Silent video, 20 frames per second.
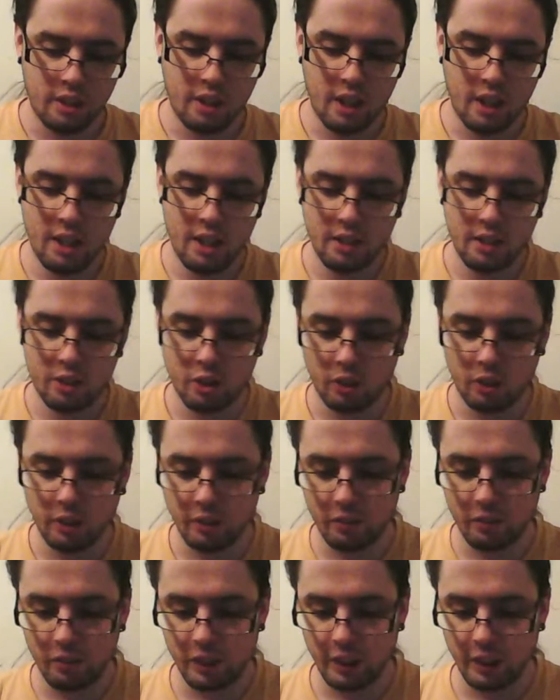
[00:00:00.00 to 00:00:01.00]
And there's only
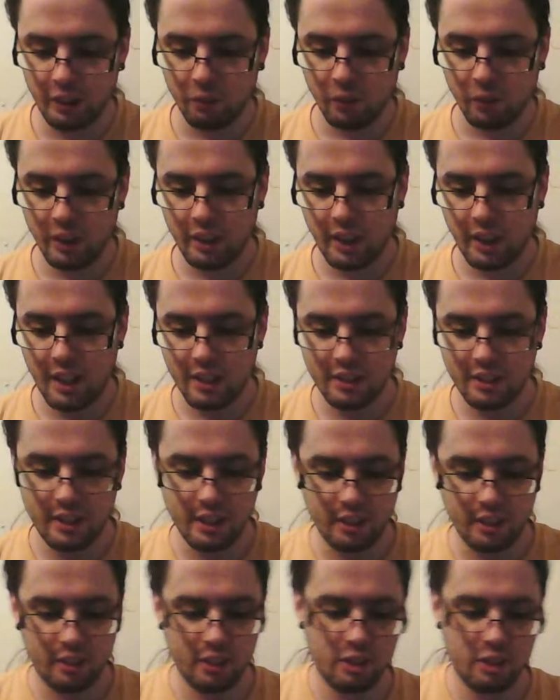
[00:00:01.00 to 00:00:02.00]
really one last
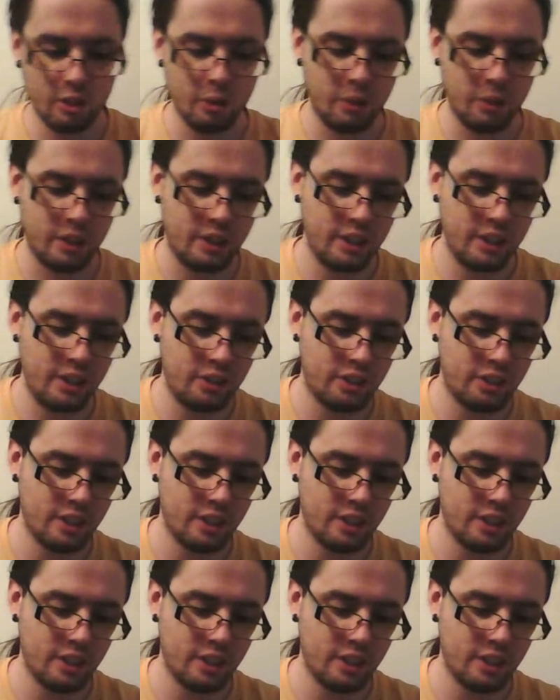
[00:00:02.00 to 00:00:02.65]
thing to do with these,